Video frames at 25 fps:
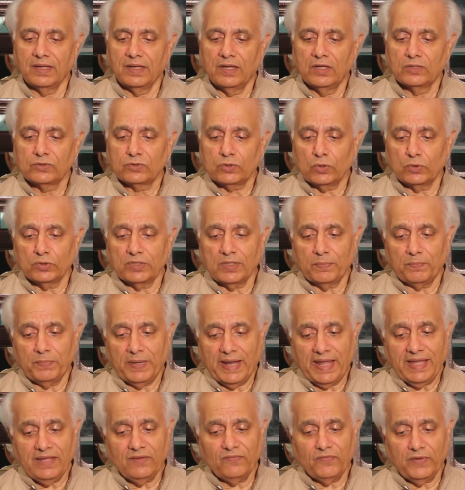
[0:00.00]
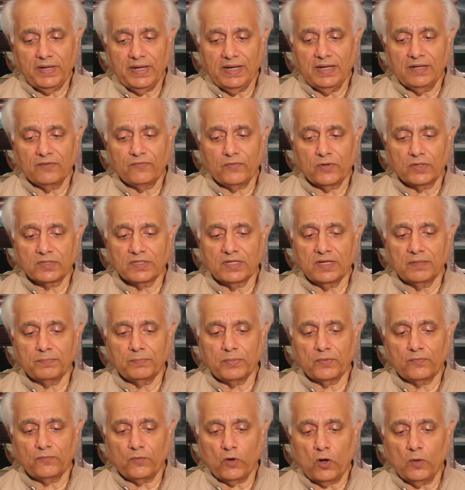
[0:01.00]
So the playing field for the
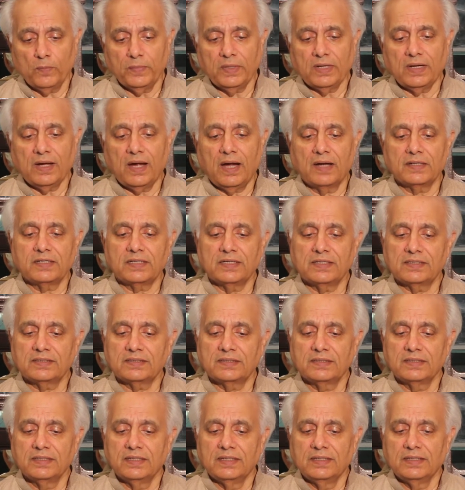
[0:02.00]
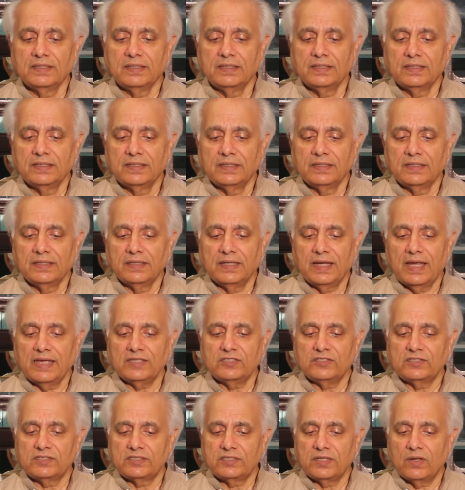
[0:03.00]
performing artists
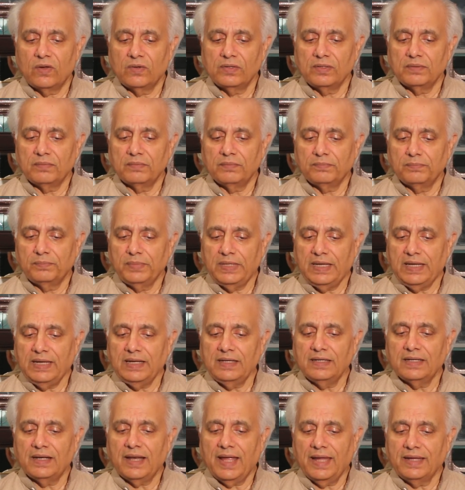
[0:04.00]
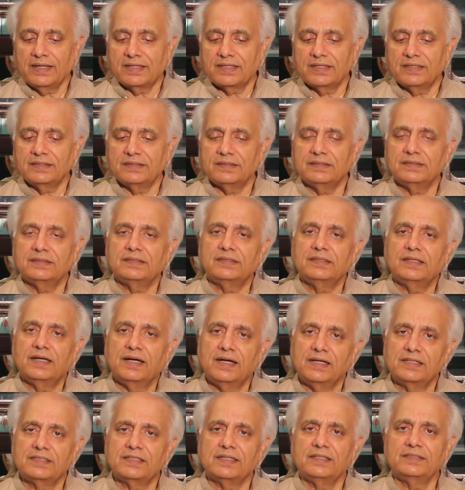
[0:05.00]
has been like a
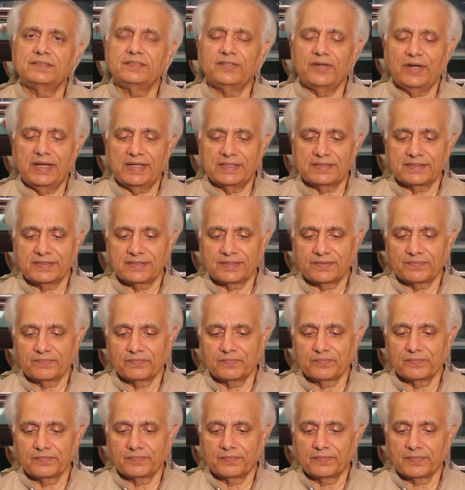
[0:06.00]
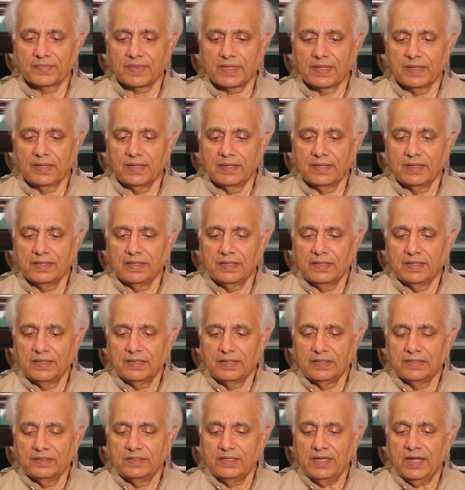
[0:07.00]
hurdles race.
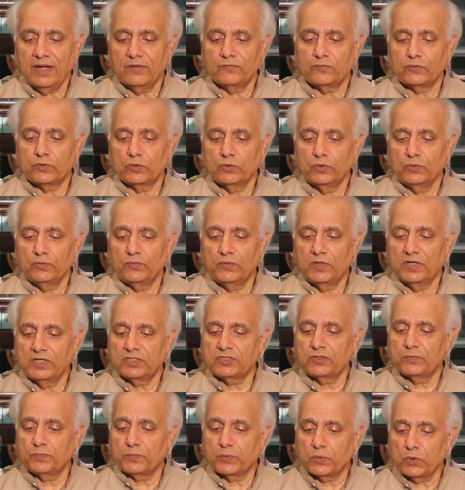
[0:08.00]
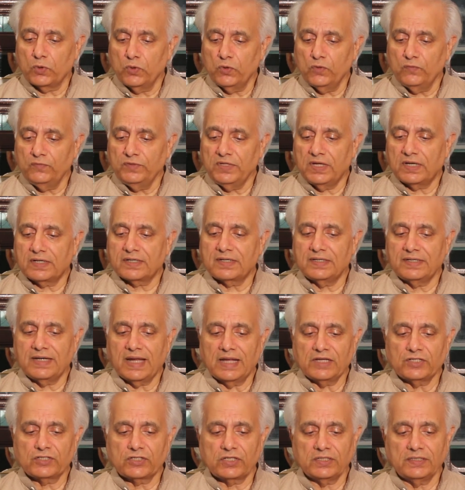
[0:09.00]
They have to first prove their
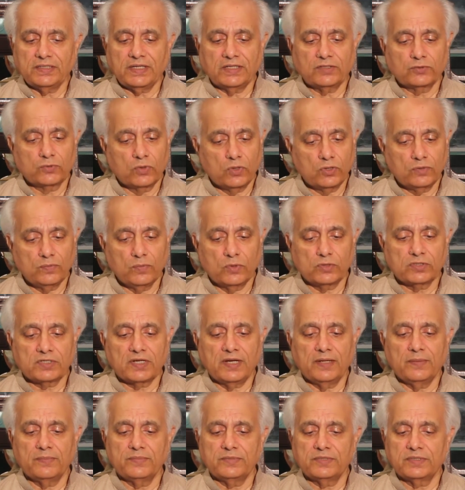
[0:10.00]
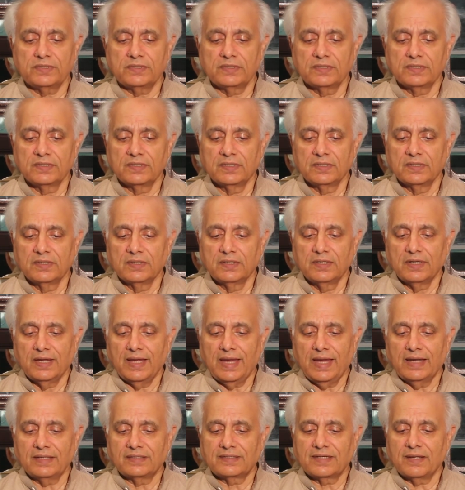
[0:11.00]
credentials as good Muslims and